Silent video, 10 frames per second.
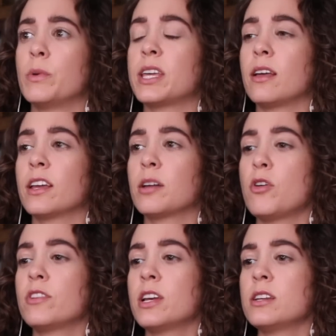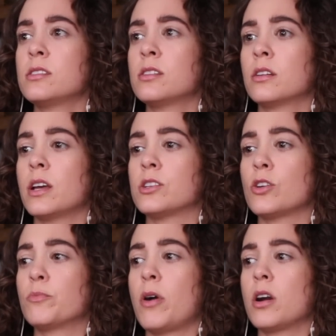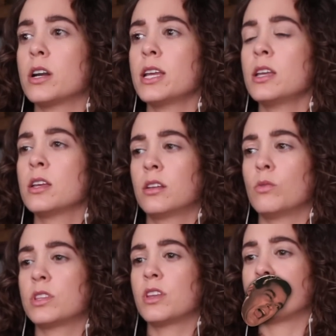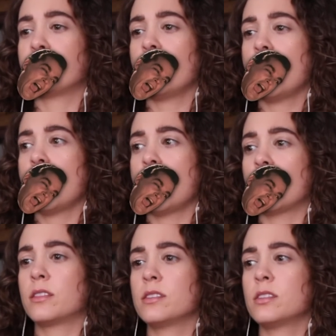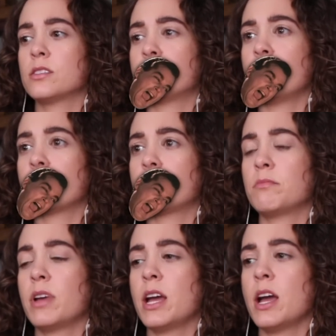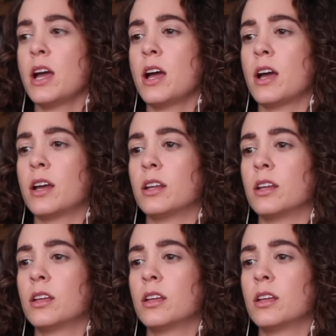Are we killing him over this? At his own party? What the f? This is f***ing bad.